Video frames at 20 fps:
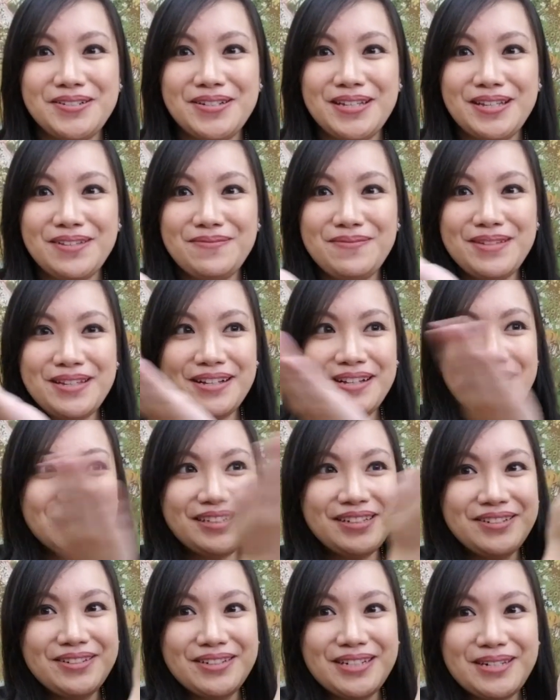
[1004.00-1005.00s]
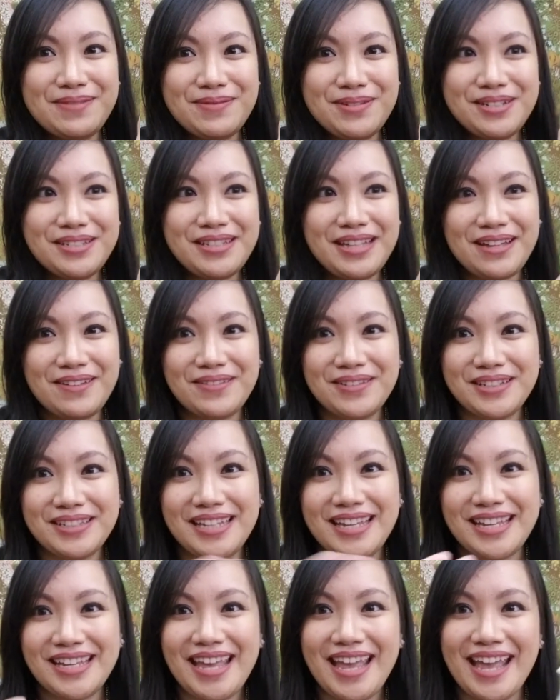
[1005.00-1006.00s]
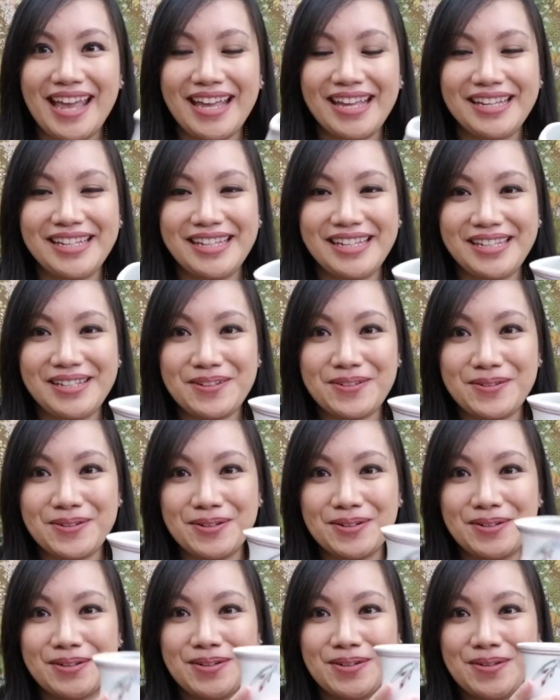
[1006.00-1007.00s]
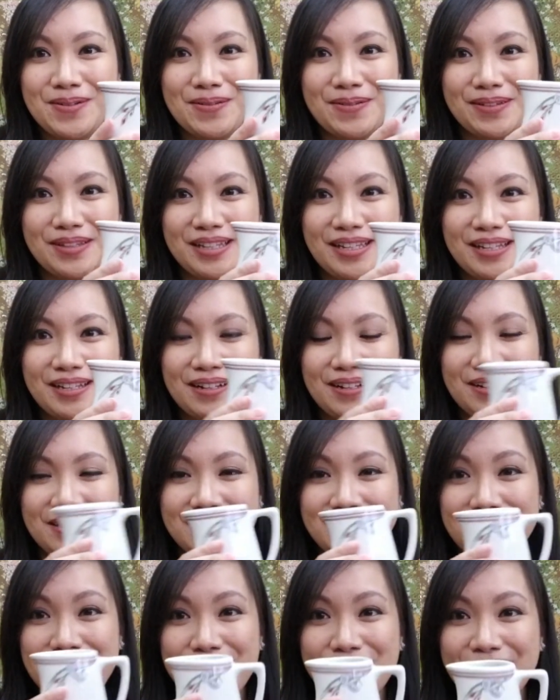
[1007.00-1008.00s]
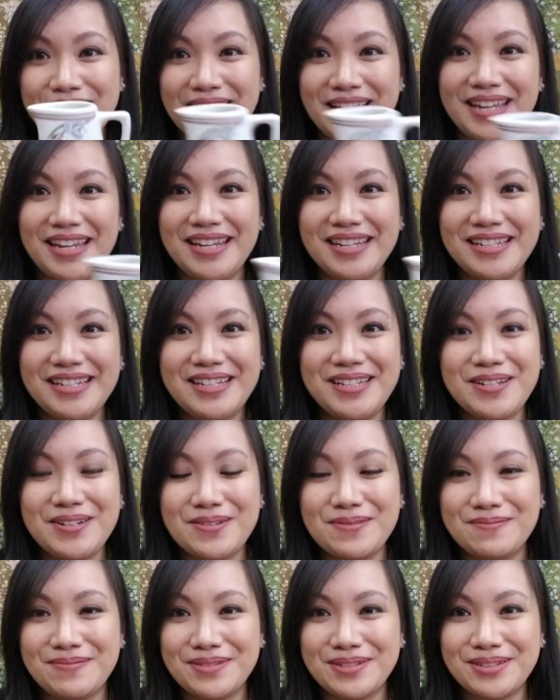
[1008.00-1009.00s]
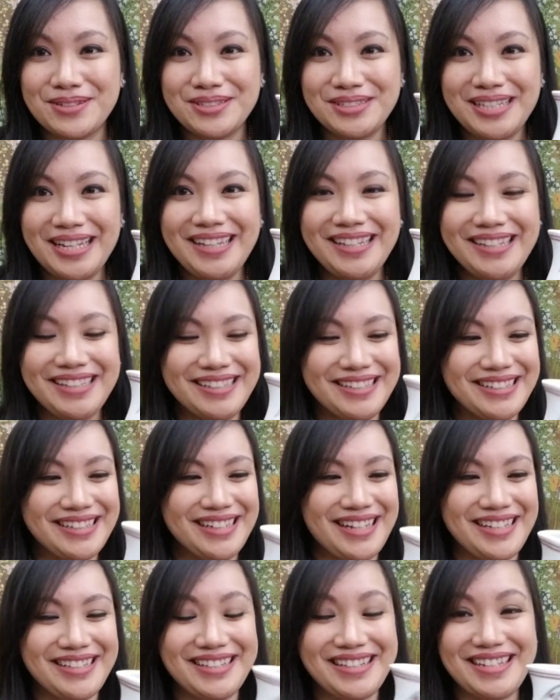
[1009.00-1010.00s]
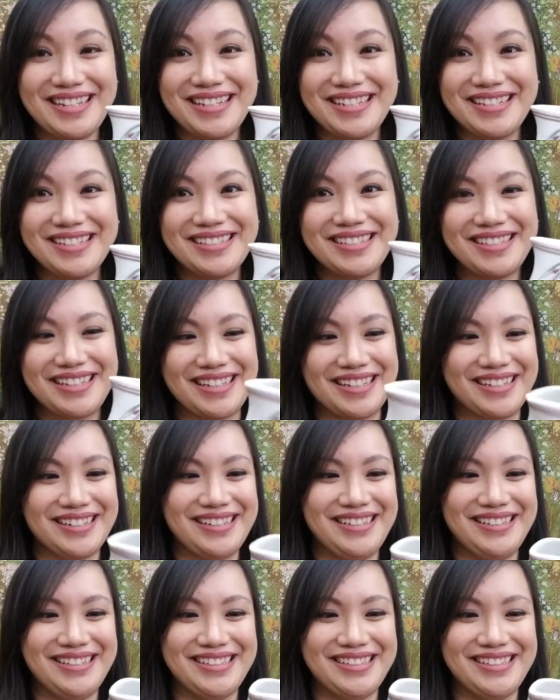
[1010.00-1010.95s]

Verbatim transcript: give me all the creamers that were like hanging or like all displayed in your booth? I think you did.